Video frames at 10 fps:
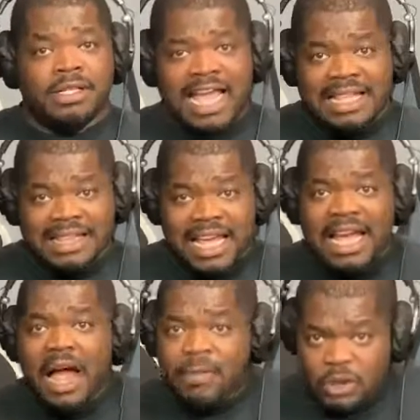That
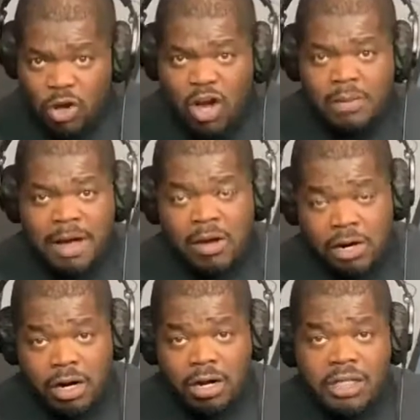thing I was talking about
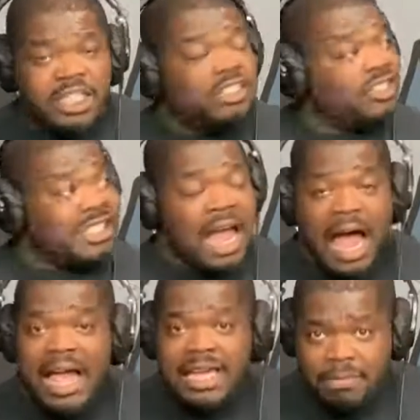earlier,
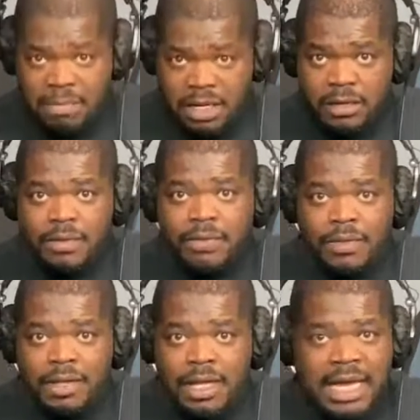time,
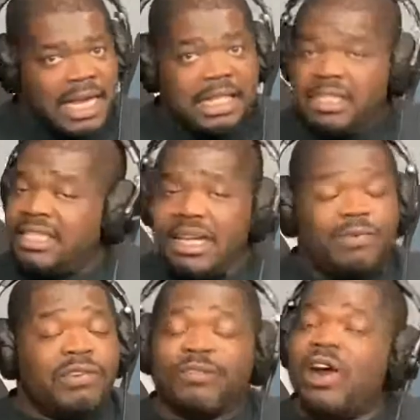it's
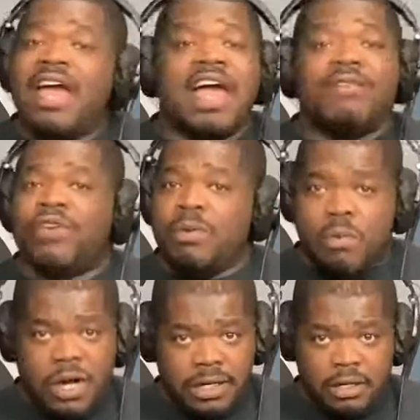different for
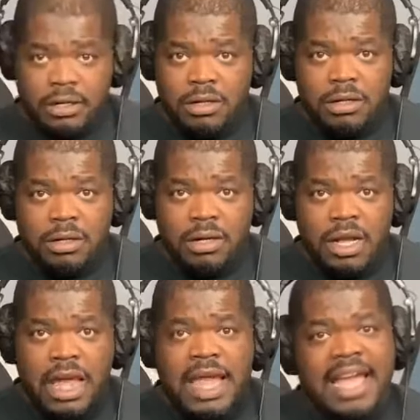everyone.
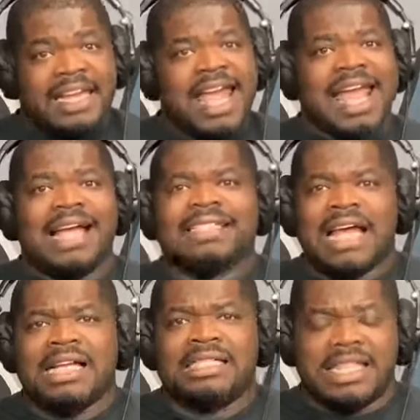And as
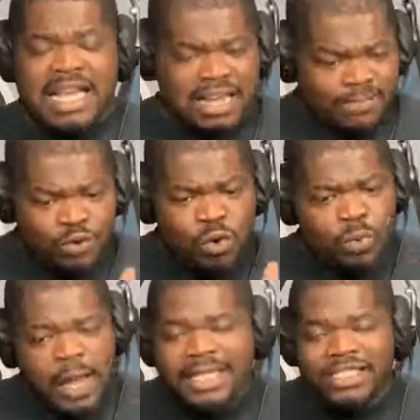I said, if you
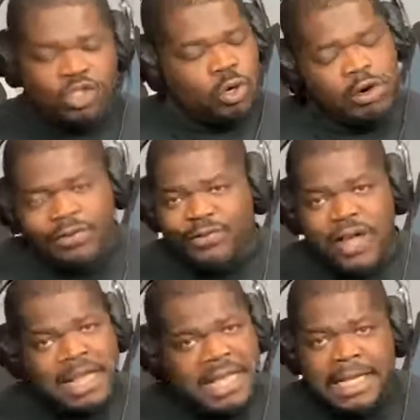waste your
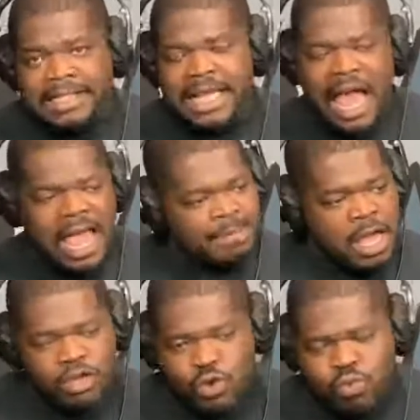fucking time,
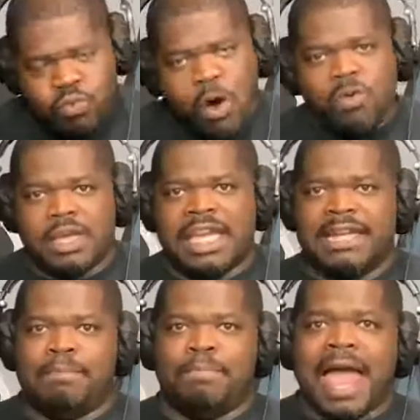you won't get
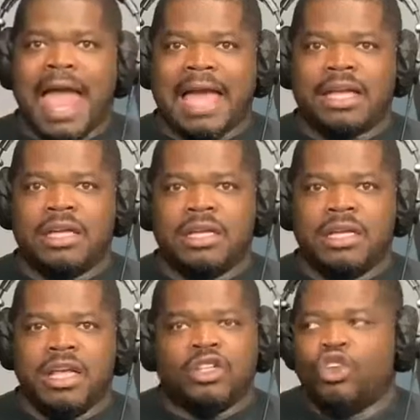it back.
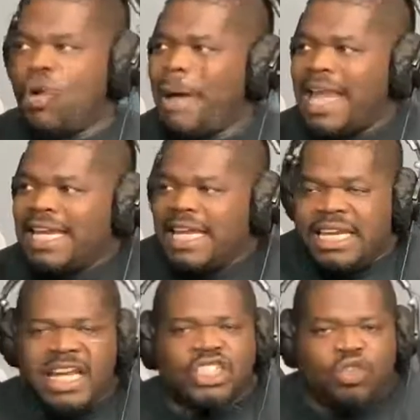Nobody
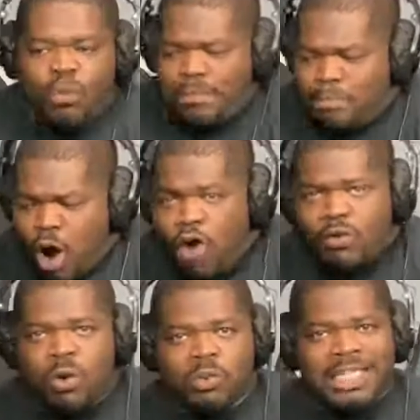can let you
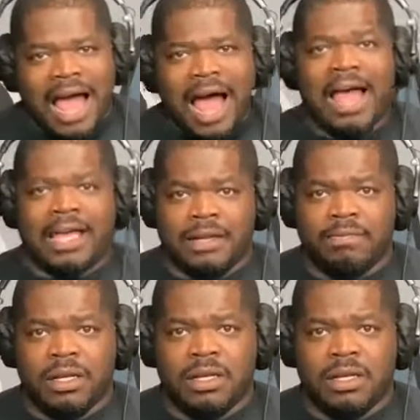borrow time.